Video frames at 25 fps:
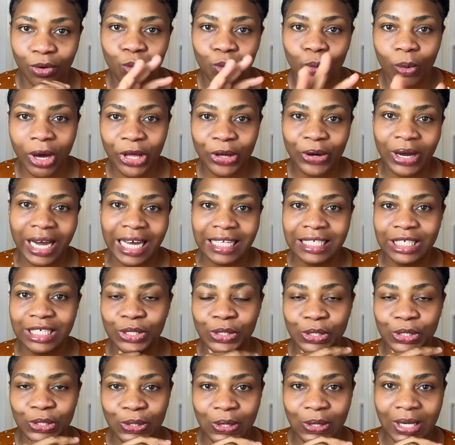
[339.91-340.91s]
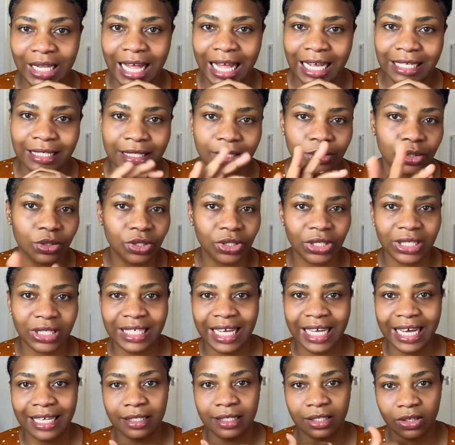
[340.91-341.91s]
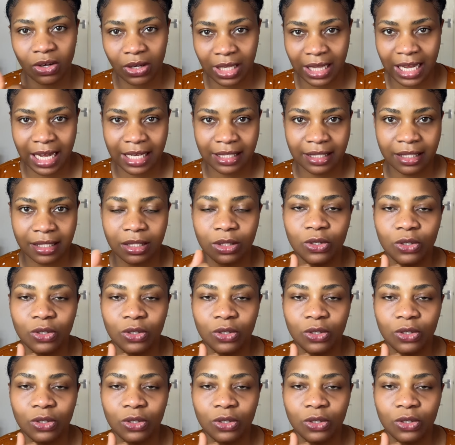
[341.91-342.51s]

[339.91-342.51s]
when you're getting your sunglasses, don't just get sunglasses.